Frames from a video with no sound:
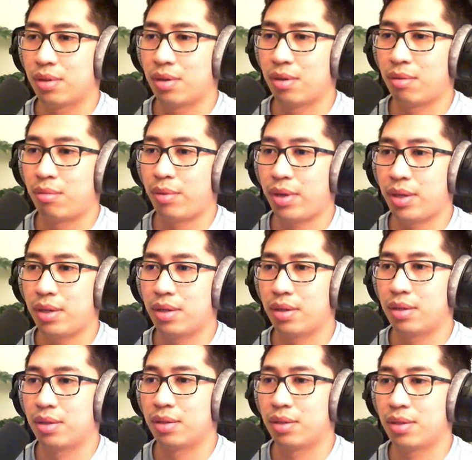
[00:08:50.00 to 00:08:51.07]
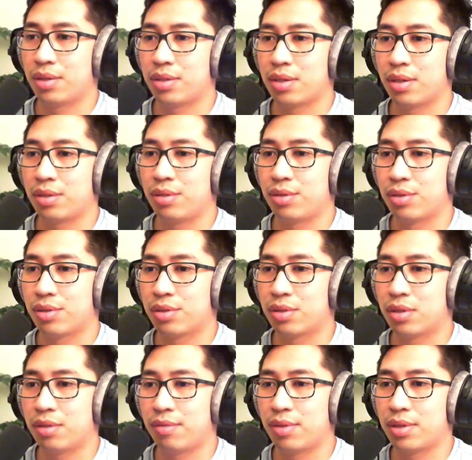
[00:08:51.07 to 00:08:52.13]
await this.user
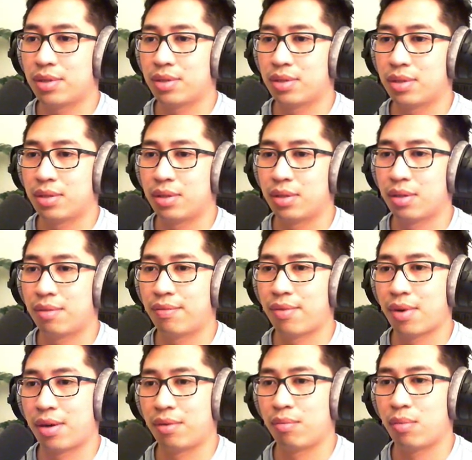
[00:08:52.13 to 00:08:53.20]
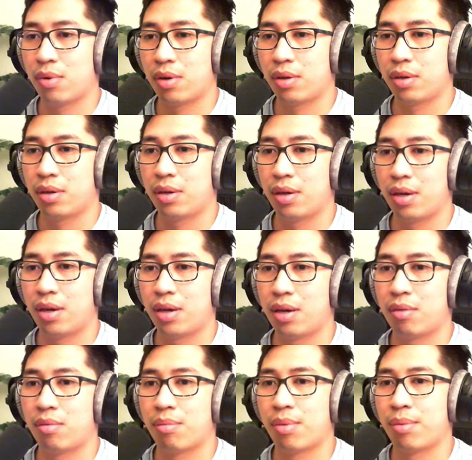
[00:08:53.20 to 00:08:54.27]
service that find one,
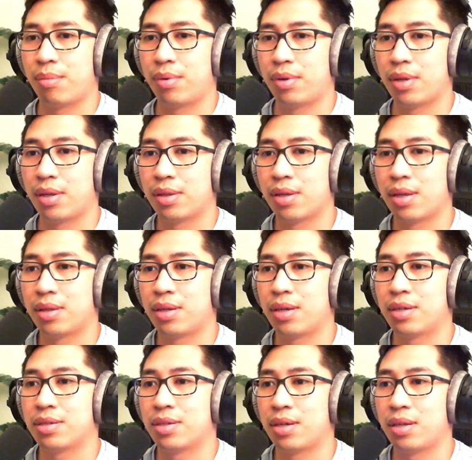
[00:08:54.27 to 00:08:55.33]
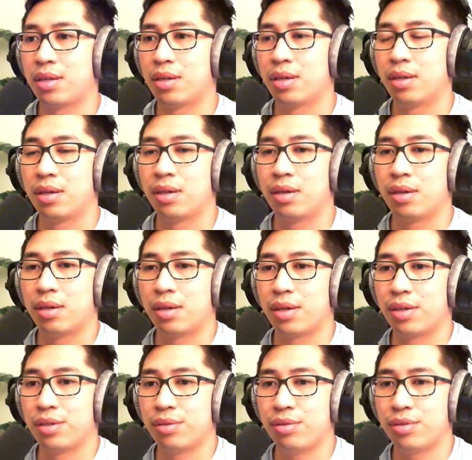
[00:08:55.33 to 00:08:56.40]
and remember that that takes in a
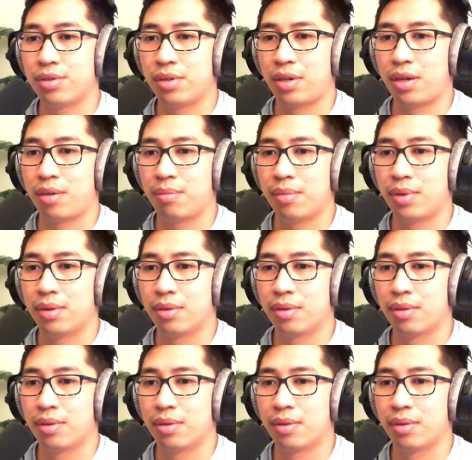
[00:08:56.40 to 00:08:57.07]
username.